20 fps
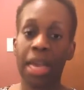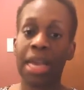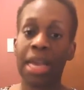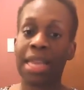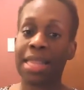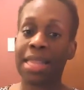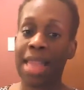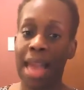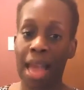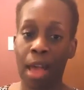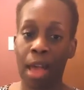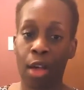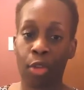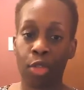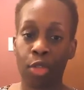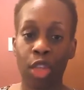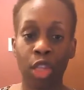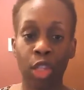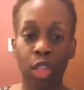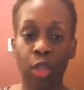Now,
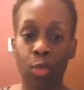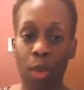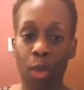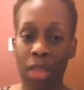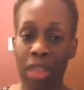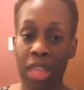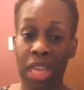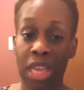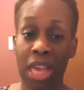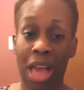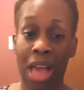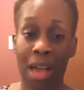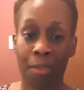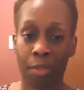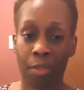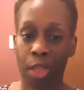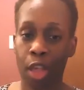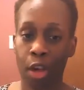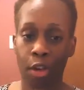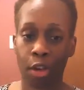this is one thing I've
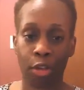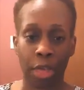learned,